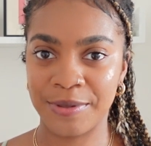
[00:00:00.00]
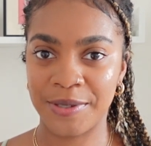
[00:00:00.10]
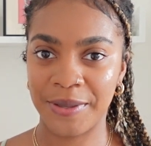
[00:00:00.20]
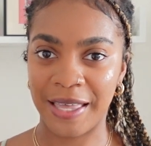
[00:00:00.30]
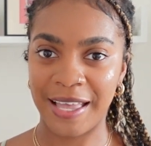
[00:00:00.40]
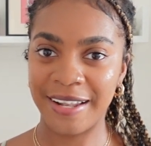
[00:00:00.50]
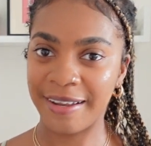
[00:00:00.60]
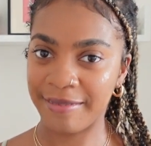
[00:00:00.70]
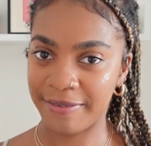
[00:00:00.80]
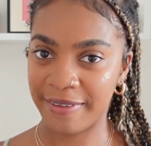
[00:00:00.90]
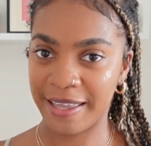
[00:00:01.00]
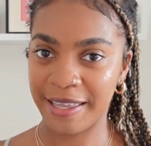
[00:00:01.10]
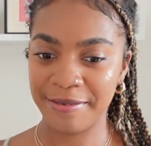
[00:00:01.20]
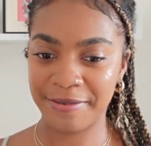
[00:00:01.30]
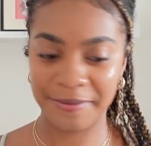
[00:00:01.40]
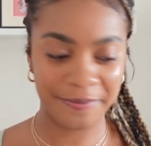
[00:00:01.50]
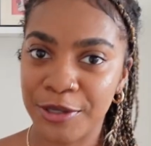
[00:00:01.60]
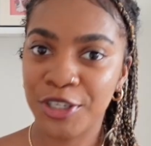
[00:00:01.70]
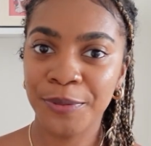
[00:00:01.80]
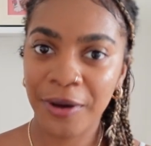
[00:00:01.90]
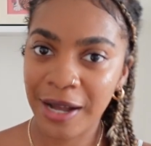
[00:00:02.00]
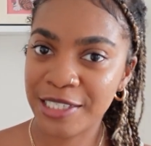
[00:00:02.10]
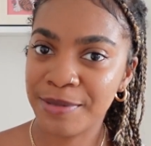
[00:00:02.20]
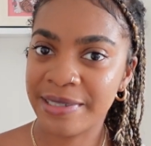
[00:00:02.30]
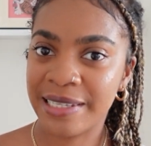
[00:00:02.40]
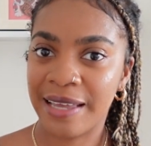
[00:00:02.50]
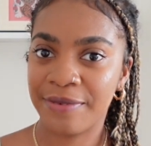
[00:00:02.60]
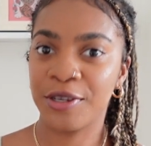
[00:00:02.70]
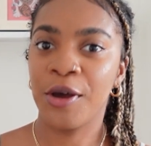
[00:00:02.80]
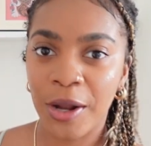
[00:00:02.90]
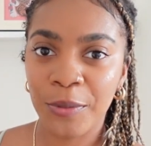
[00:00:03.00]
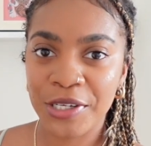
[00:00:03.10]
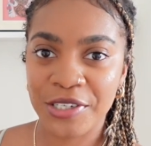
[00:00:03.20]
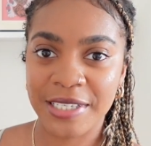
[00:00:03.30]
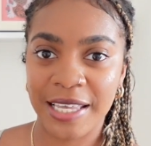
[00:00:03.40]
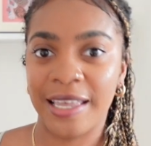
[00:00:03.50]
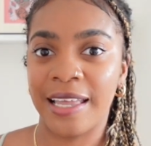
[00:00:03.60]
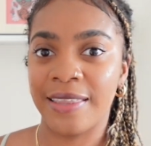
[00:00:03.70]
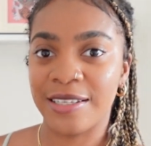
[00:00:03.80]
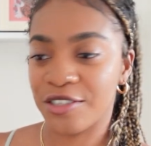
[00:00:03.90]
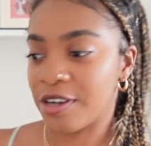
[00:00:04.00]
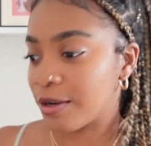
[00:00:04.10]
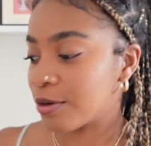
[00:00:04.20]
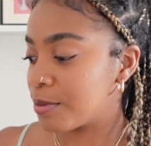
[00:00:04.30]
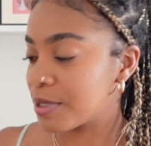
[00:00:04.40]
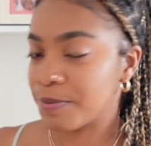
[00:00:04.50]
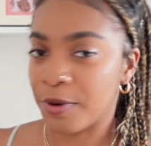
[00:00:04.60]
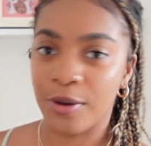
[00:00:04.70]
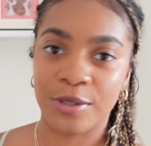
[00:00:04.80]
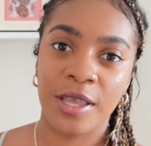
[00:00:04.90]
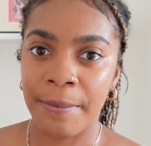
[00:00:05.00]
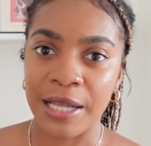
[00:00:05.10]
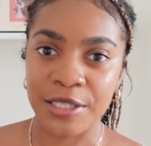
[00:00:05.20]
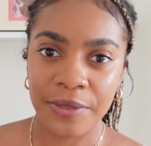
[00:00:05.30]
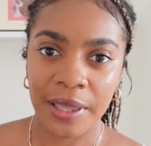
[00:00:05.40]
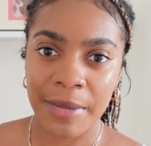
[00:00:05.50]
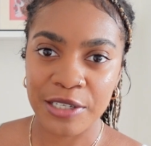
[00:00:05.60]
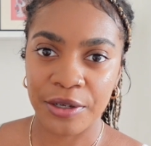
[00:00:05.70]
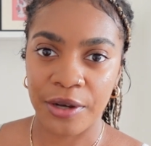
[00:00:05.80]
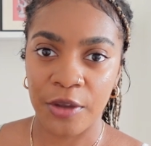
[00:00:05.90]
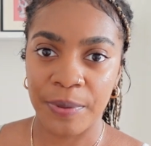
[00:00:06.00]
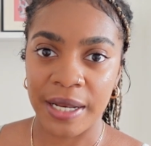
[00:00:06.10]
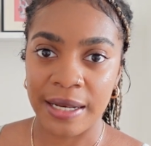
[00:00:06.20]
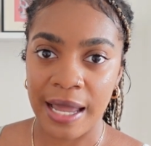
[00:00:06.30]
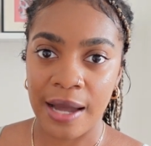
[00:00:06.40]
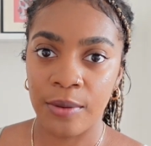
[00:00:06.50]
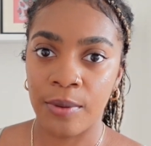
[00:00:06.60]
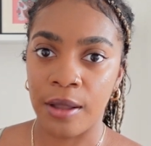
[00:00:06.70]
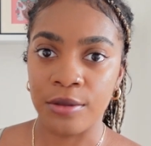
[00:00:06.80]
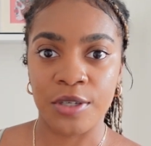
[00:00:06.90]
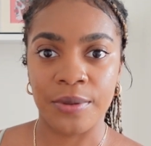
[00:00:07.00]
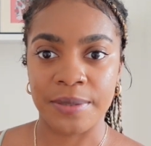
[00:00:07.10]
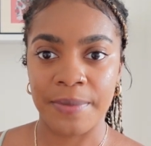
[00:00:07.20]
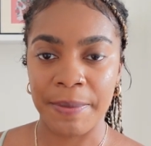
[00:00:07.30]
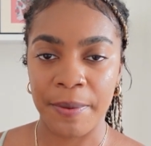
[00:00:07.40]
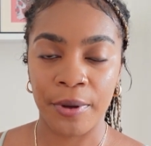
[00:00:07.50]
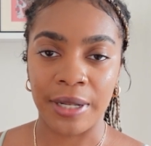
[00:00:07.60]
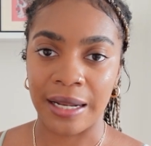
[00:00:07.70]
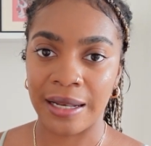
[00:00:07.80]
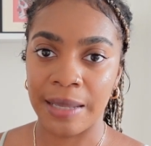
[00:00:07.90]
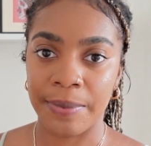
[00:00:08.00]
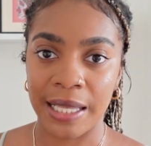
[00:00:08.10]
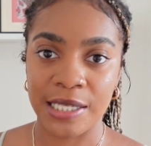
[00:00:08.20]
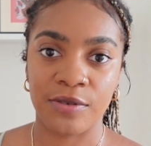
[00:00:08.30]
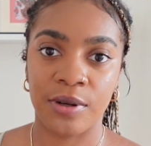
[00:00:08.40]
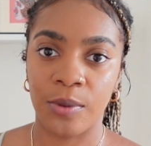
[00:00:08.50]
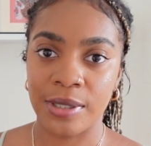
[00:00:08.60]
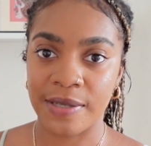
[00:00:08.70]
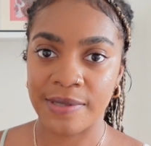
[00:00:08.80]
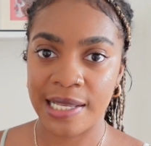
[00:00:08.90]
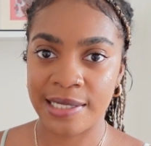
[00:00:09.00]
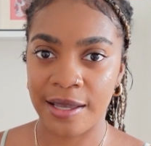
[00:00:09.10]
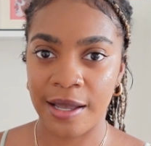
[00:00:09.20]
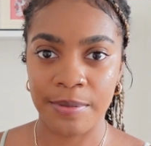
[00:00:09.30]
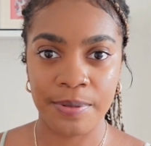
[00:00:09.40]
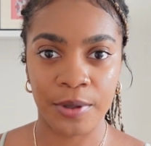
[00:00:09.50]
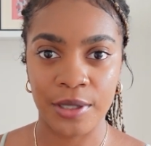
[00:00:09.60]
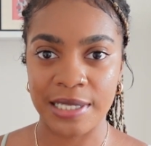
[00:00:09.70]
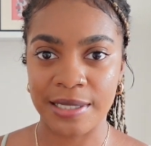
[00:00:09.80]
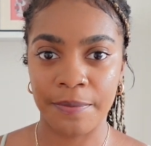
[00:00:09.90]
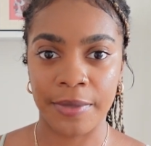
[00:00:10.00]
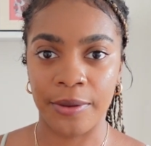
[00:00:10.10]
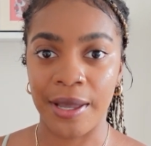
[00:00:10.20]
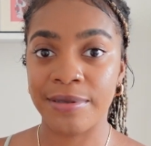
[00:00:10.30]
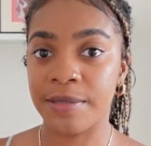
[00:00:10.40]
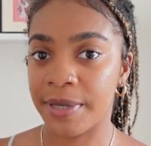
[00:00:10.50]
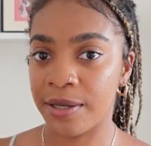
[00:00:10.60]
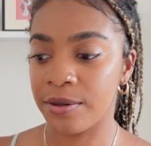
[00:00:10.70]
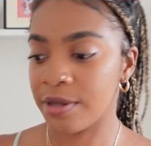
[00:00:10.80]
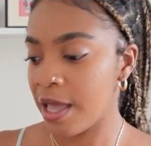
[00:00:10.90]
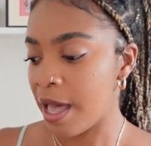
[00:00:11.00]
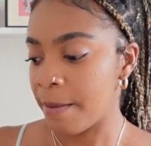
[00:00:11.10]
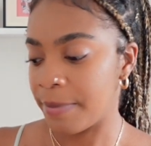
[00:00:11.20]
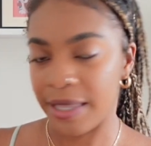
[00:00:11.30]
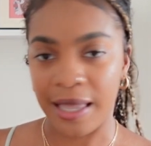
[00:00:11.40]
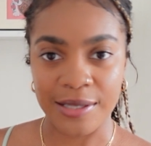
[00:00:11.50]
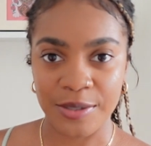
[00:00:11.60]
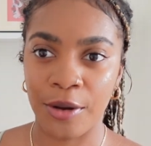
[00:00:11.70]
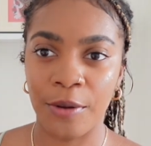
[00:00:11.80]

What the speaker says: So yeah, another fave. 2 more items left, one which is here in this ginormous box, but I don't think I'm actually going to open it now. What I'll do is maybe put in a clip later on once I've set it up, because it's something you have to build. But yeah, so I got